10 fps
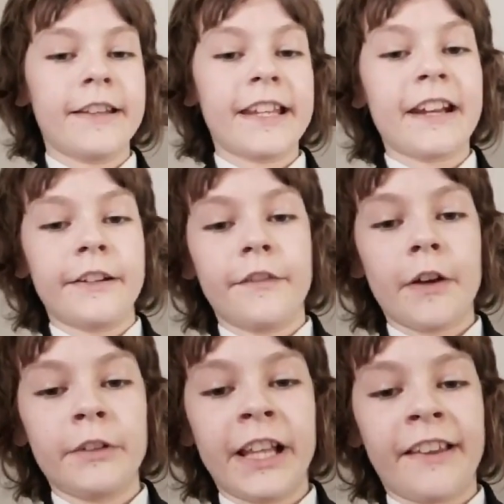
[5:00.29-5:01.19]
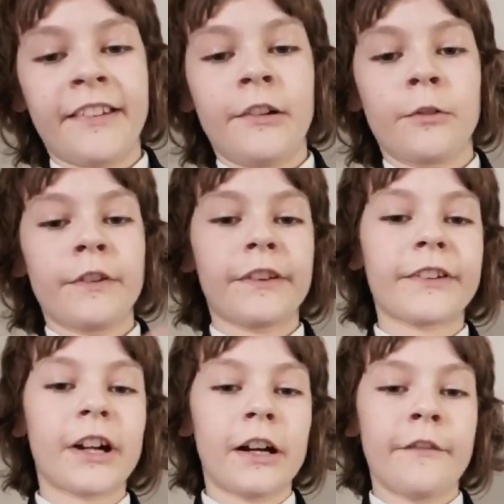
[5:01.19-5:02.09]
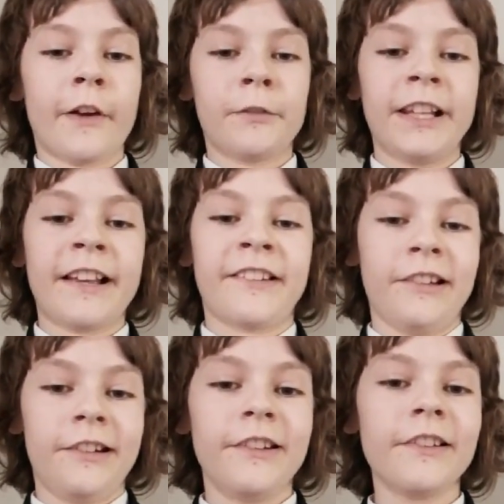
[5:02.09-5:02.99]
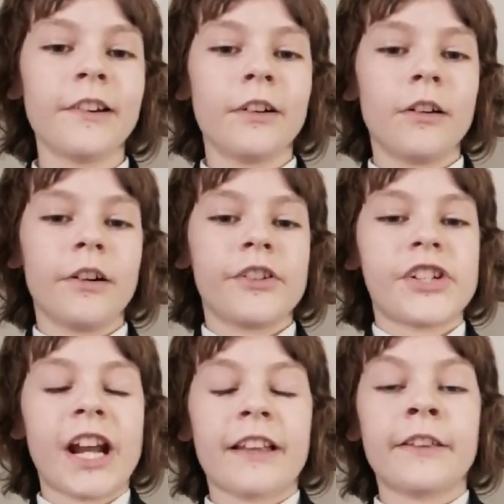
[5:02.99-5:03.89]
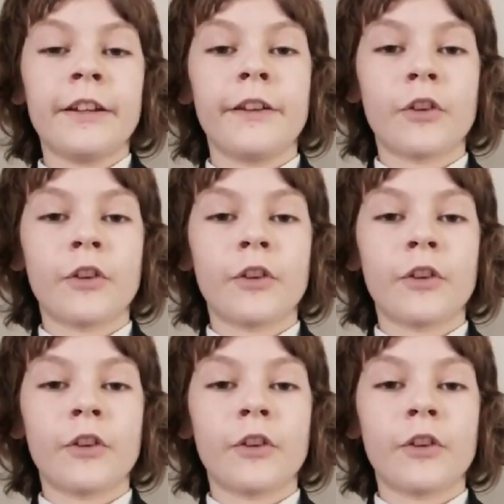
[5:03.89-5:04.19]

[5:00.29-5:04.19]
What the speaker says: at the end of every lesson or at the start of every lesson, check that